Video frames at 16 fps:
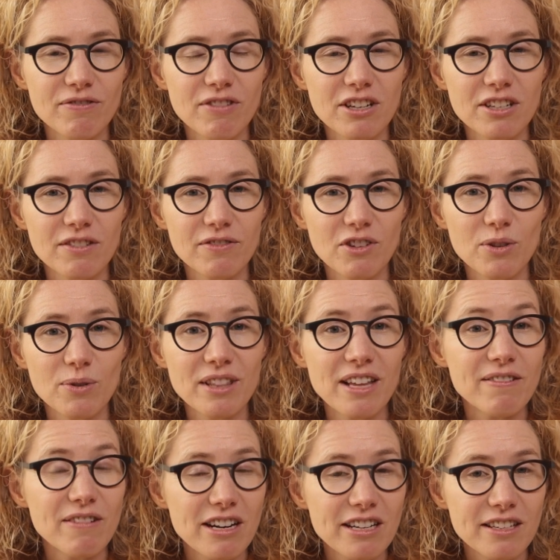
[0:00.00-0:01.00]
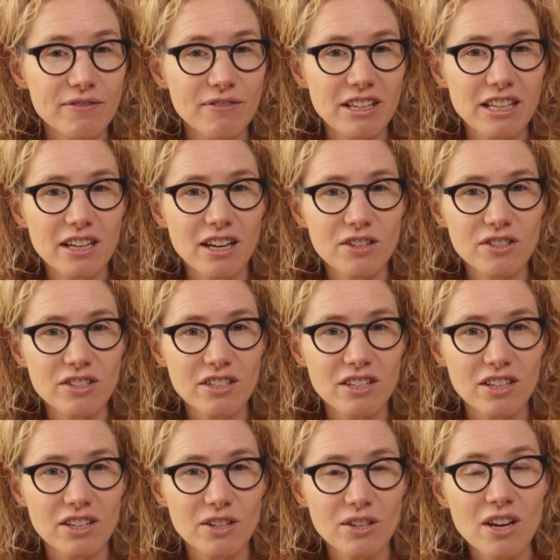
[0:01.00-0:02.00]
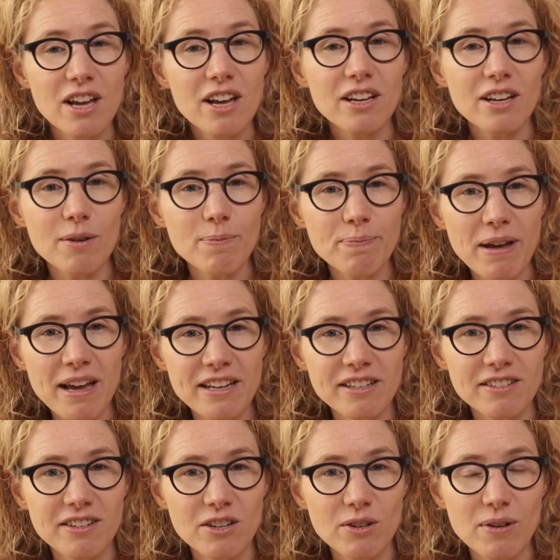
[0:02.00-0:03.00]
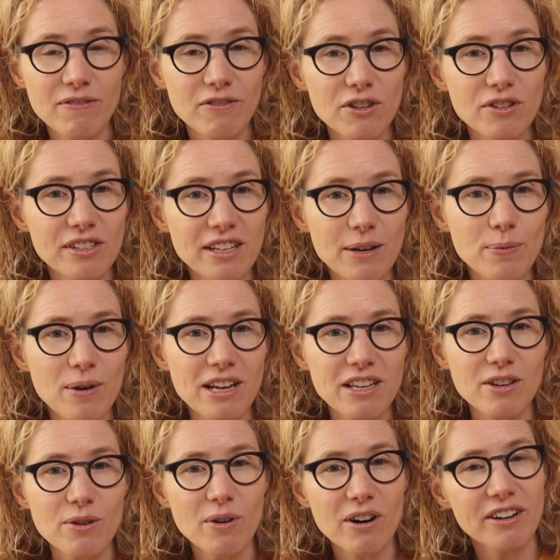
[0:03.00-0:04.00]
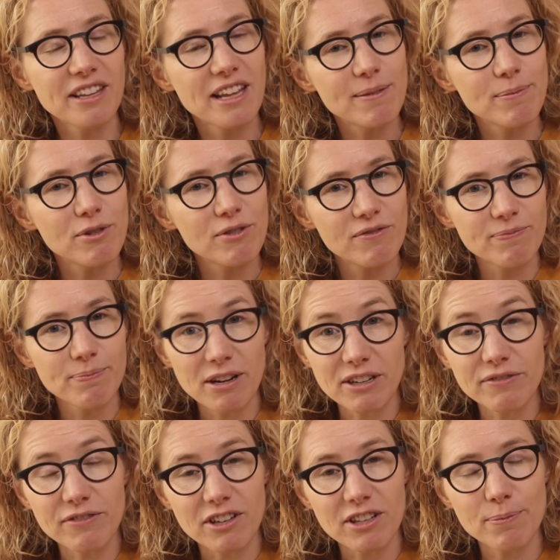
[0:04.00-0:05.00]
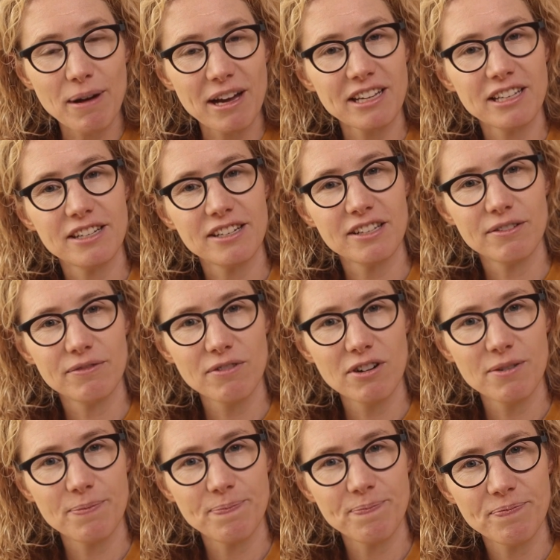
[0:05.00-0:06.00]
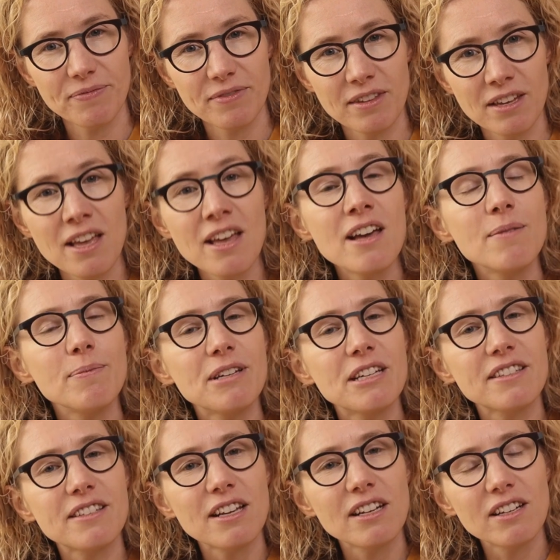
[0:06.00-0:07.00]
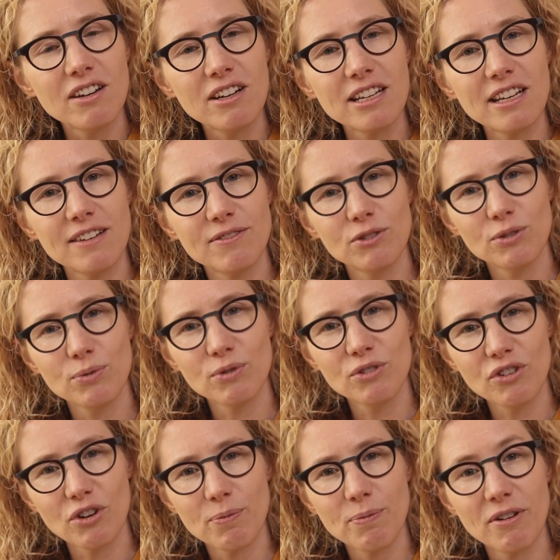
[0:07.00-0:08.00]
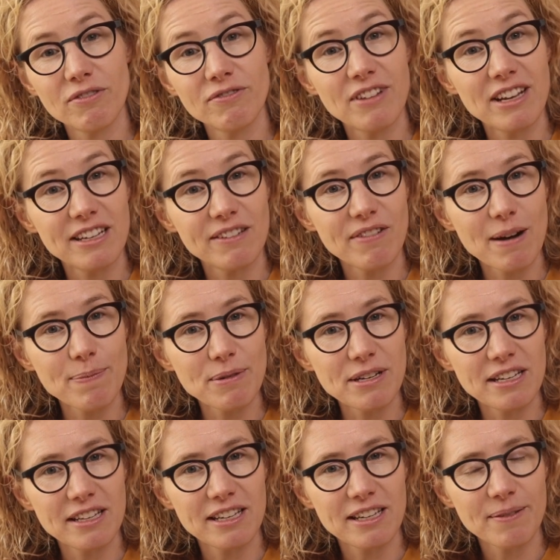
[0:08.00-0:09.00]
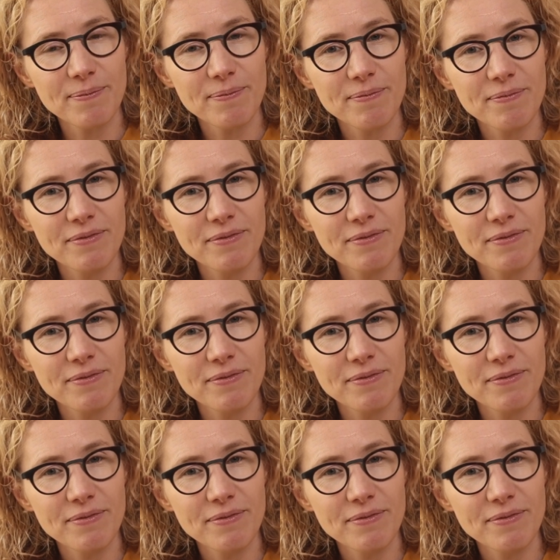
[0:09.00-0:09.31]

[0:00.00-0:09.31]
in front of you and they're relatively close to you, compared to if you stay where you are and they move much further back into the room, because the light levels will drop off fairly rapidly.